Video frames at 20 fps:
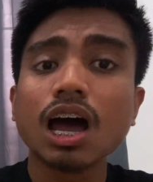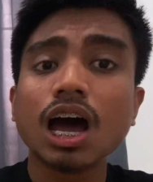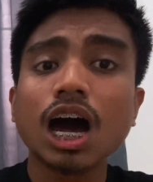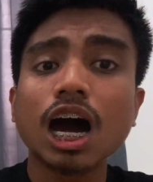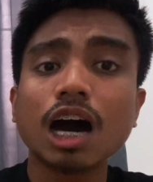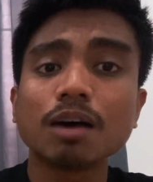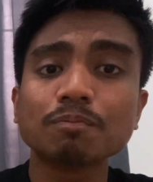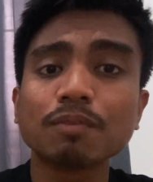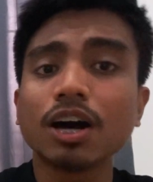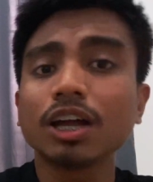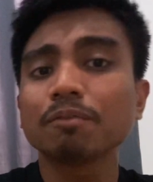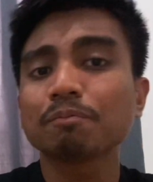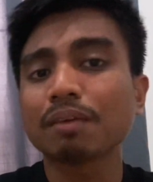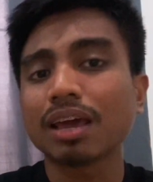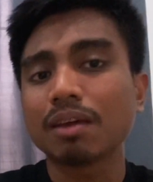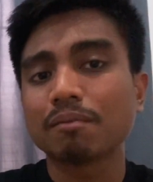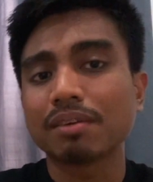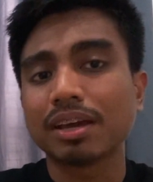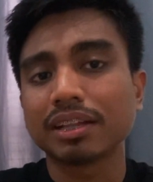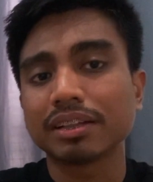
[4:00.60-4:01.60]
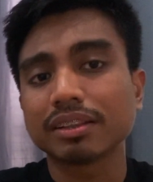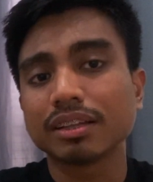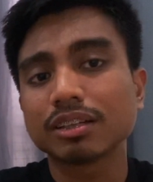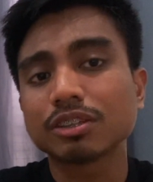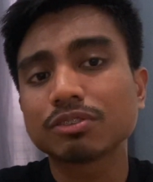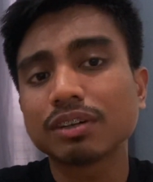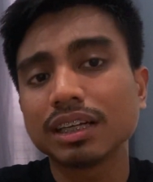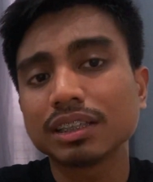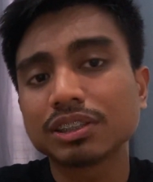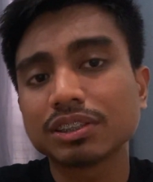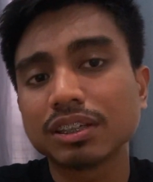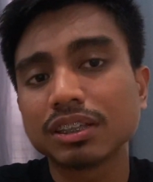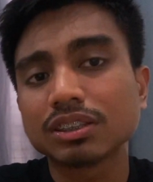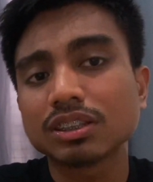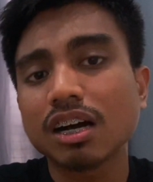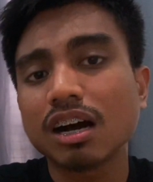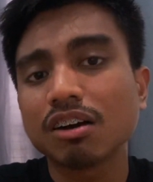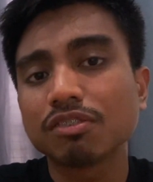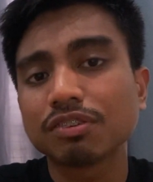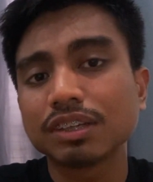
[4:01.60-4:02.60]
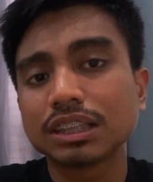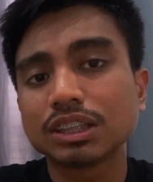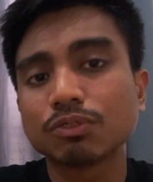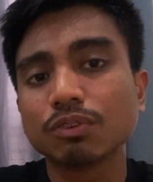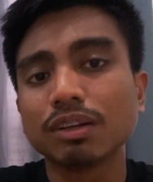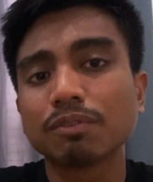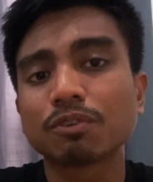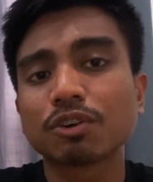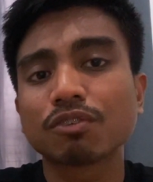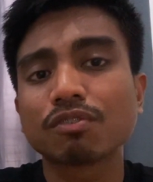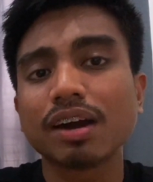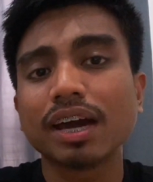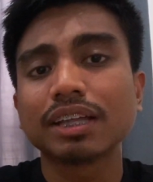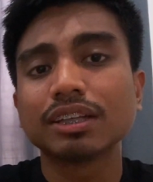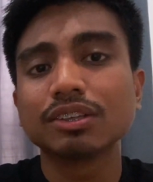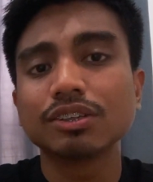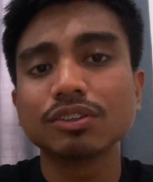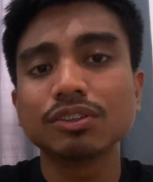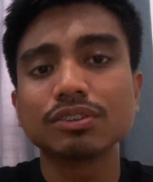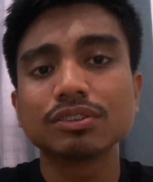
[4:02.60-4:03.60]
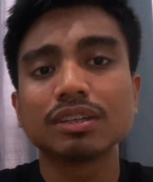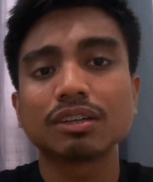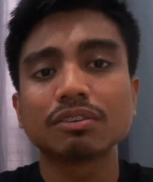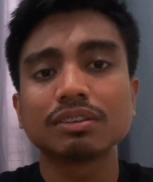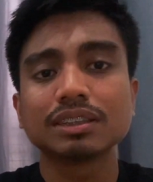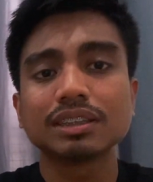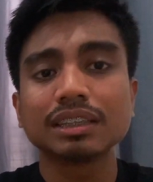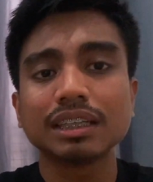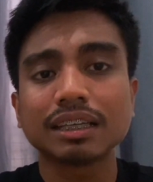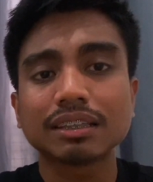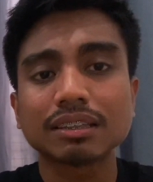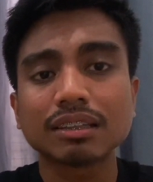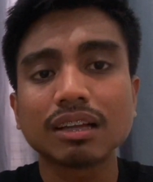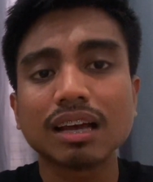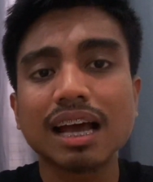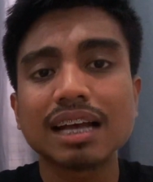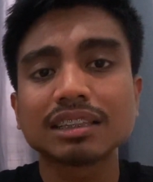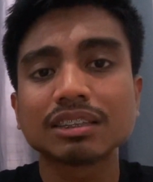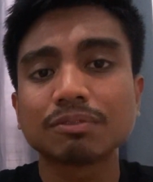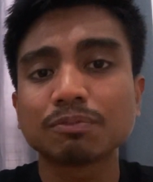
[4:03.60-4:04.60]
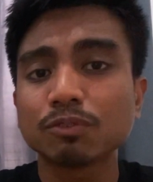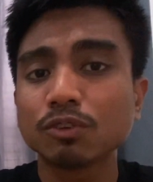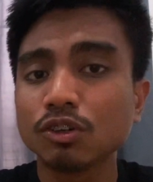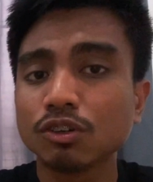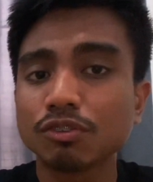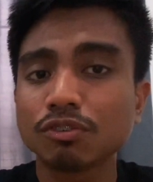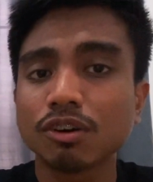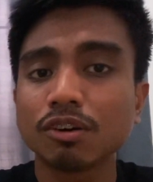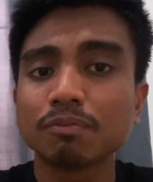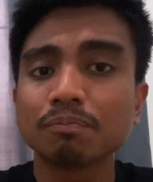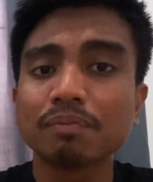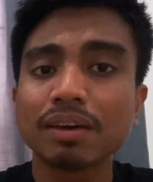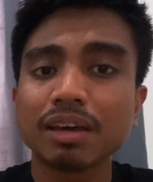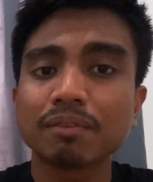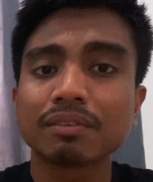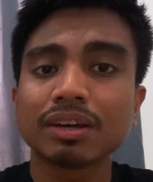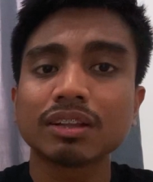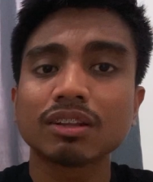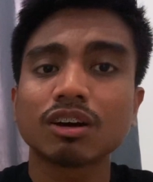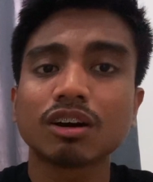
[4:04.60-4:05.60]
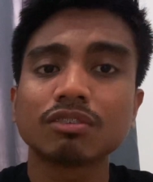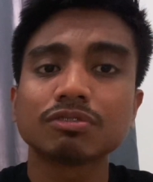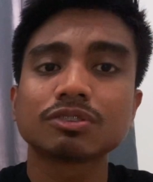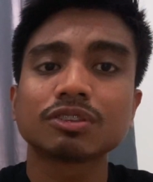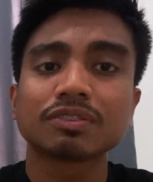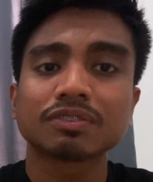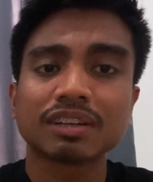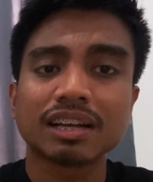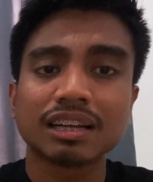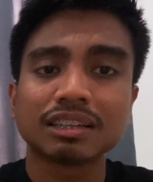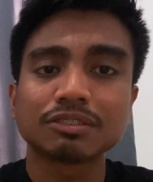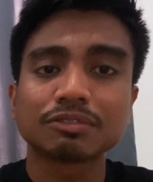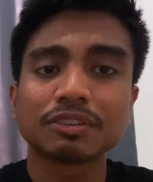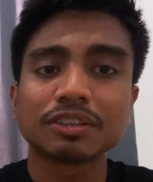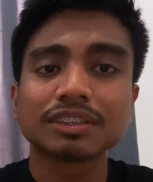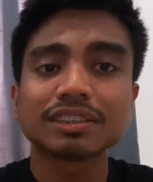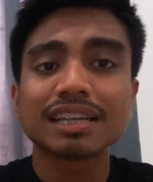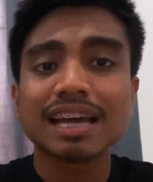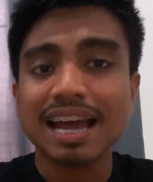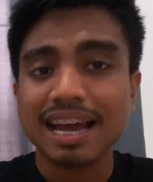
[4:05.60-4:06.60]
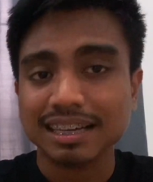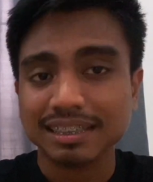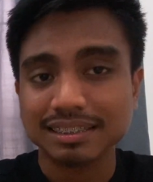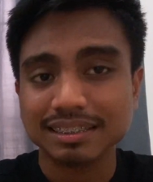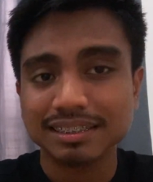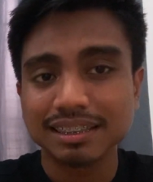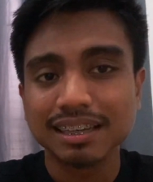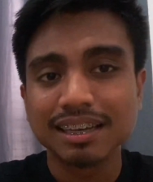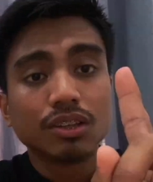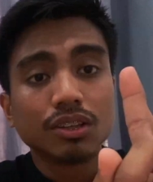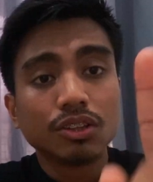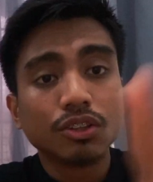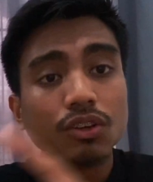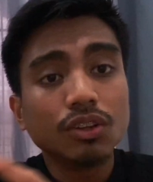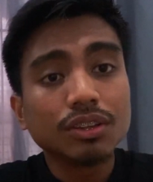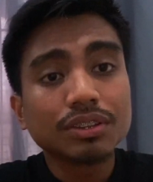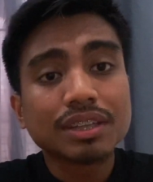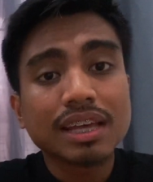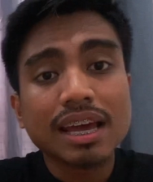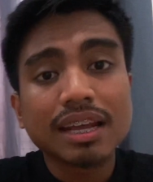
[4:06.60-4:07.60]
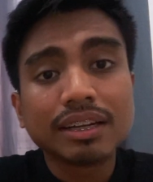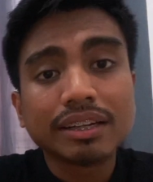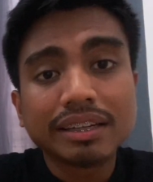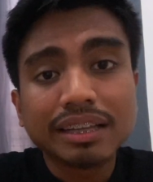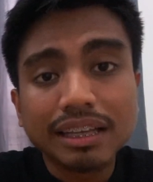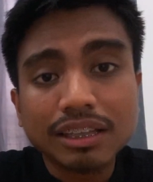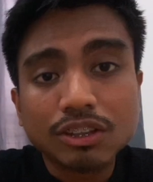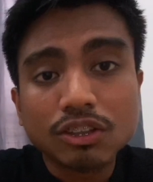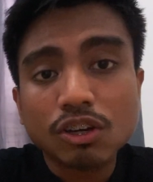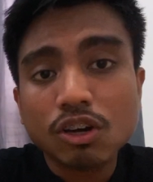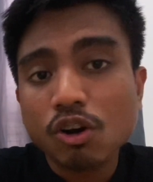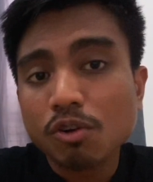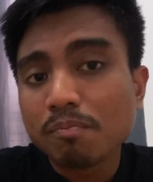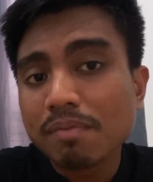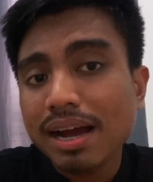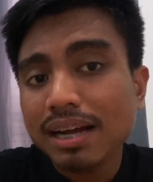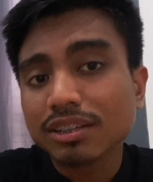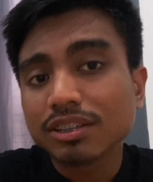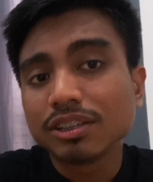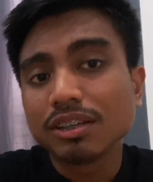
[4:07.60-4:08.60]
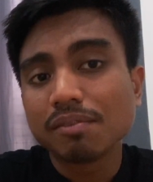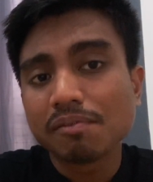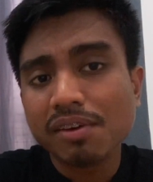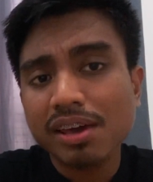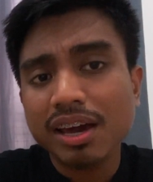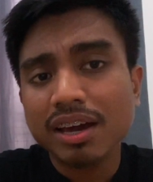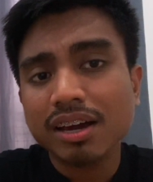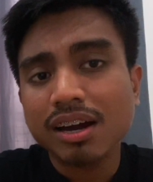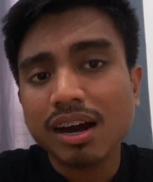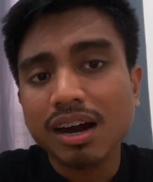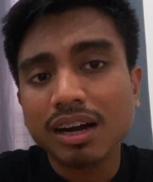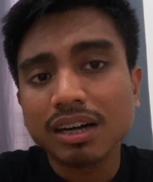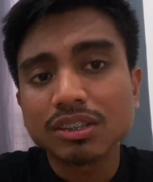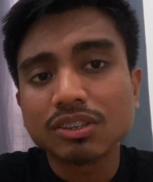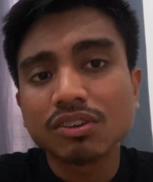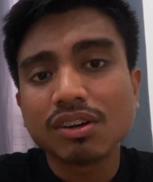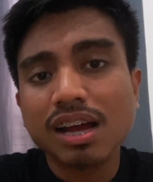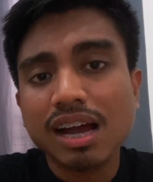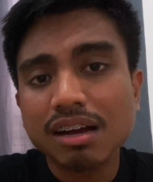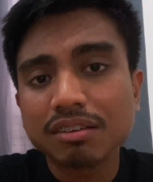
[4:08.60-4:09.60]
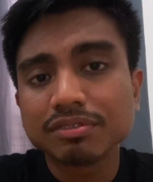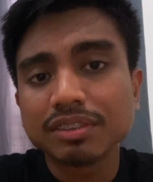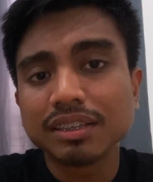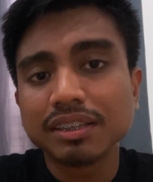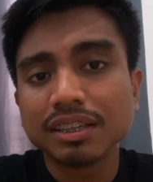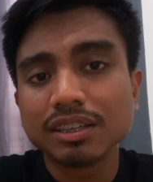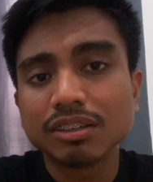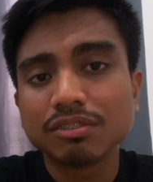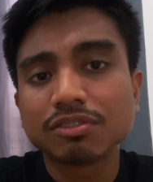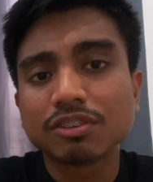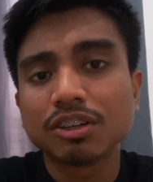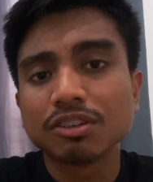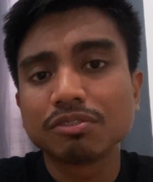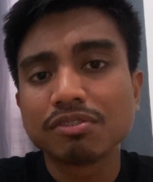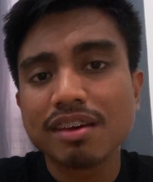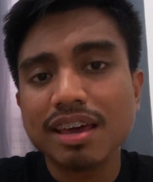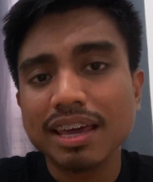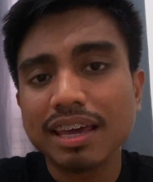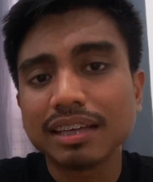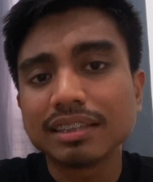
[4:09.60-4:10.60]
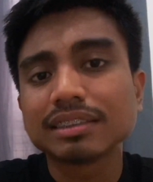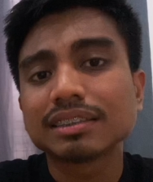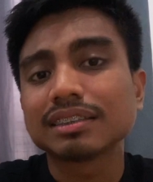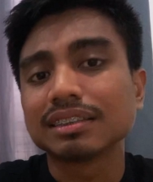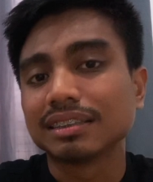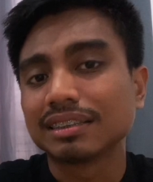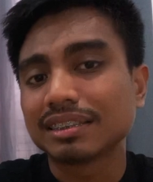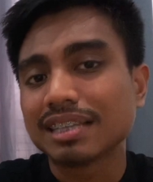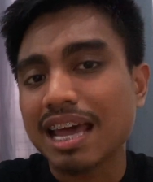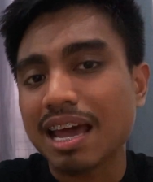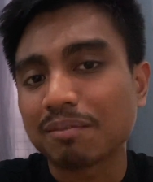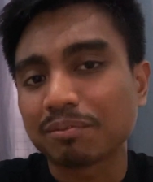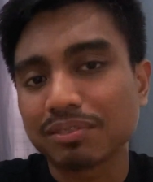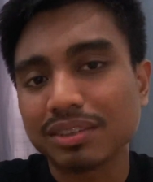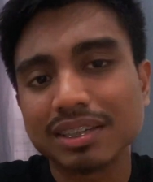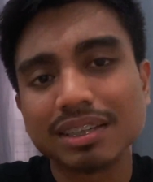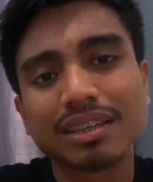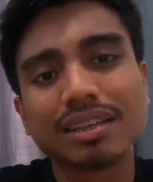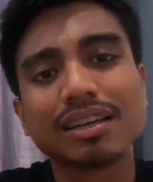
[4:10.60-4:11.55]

Upon payment, the treasurer's office will provide you the receipt as a proof of payment of the transfer tax. You'll then need to go back to the BIR to have the deed of conveyance stamped.